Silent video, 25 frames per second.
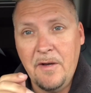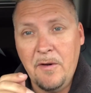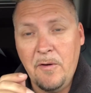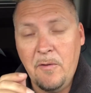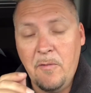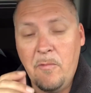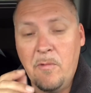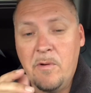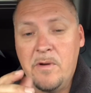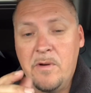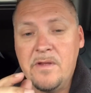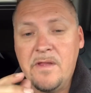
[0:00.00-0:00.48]

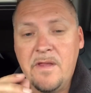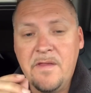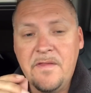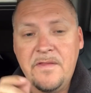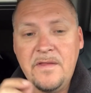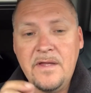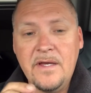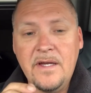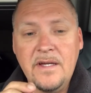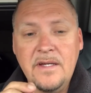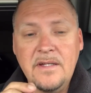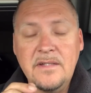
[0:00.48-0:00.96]
One of the
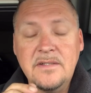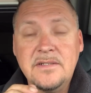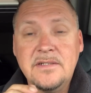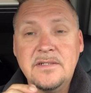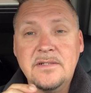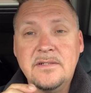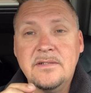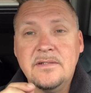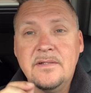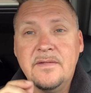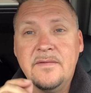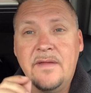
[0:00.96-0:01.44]

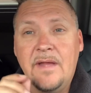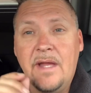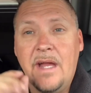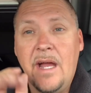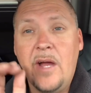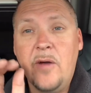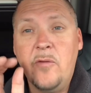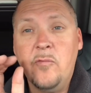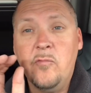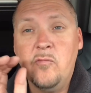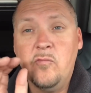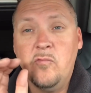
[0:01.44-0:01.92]
things that
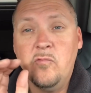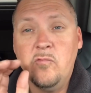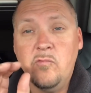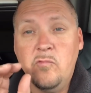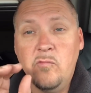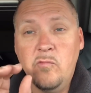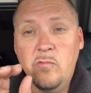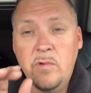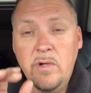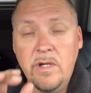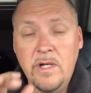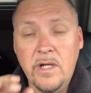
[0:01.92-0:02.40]
I
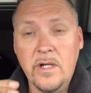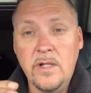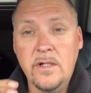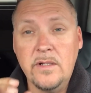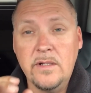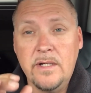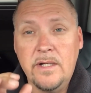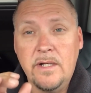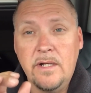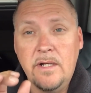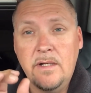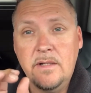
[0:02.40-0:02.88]

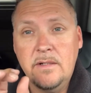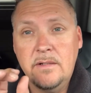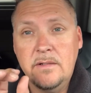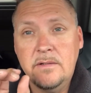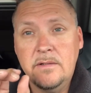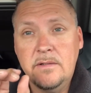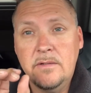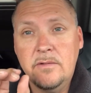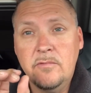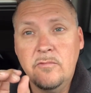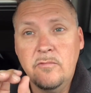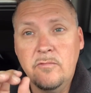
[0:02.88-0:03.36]
really,
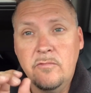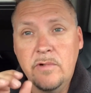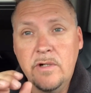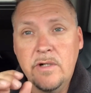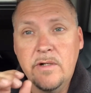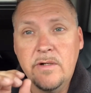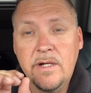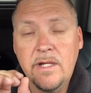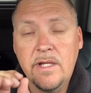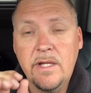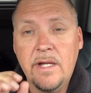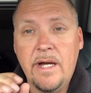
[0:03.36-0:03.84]

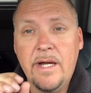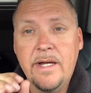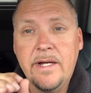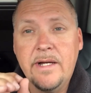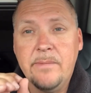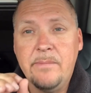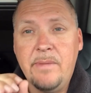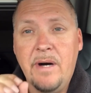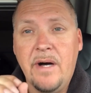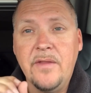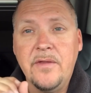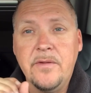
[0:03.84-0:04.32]
really like
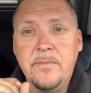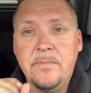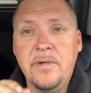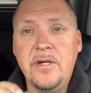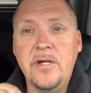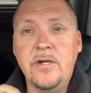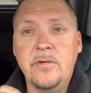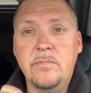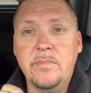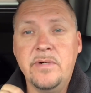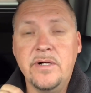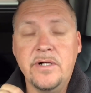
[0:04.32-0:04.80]
about the
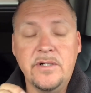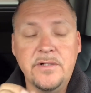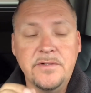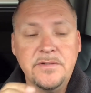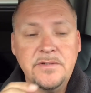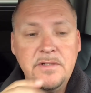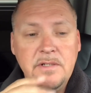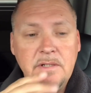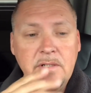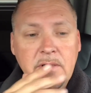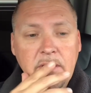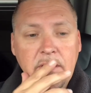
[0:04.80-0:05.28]
Peterbilt
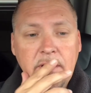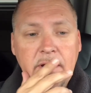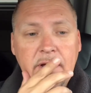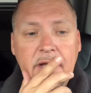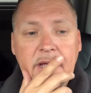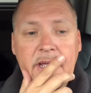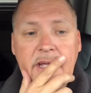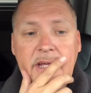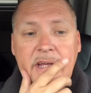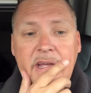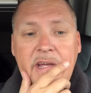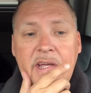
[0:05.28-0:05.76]

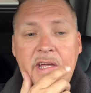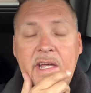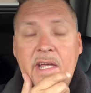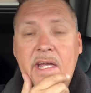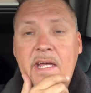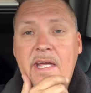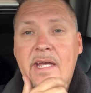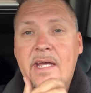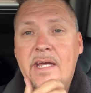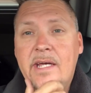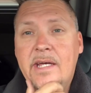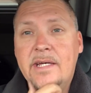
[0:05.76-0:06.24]

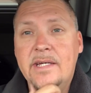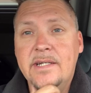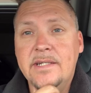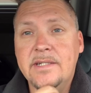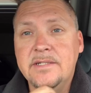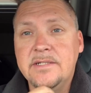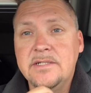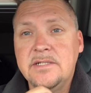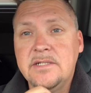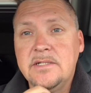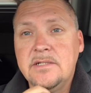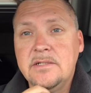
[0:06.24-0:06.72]

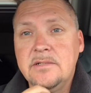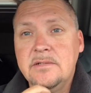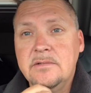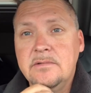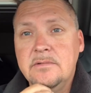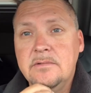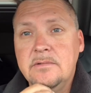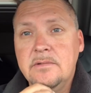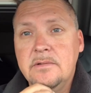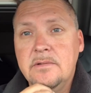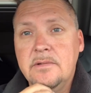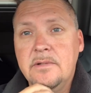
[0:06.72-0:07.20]
is
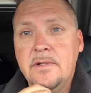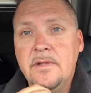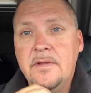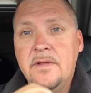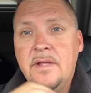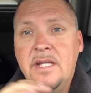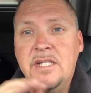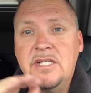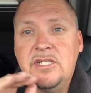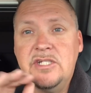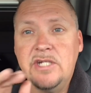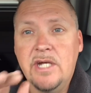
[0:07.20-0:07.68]

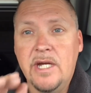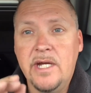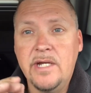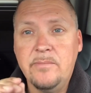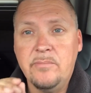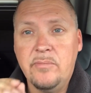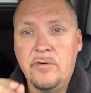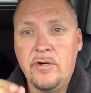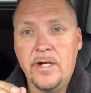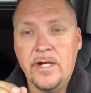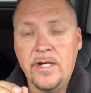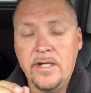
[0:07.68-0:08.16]
the Jake
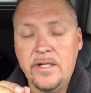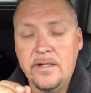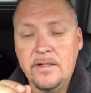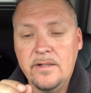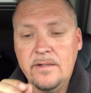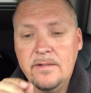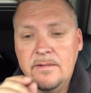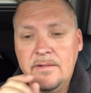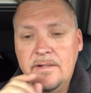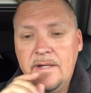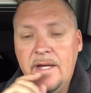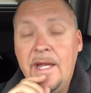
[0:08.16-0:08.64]
brake
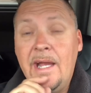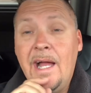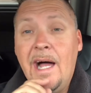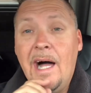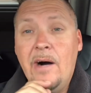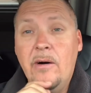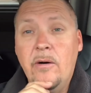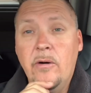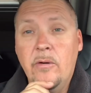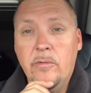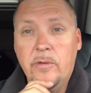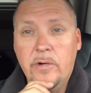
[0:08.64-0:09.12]
and
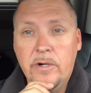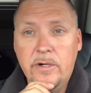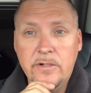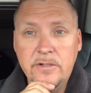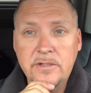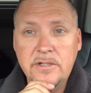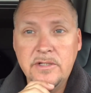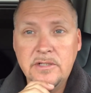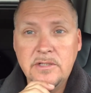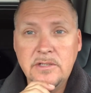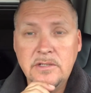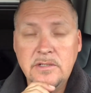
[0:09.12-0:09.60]
how it
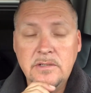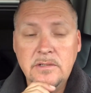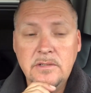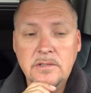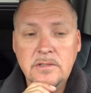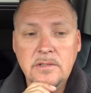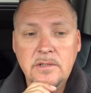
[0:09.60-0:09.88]
works.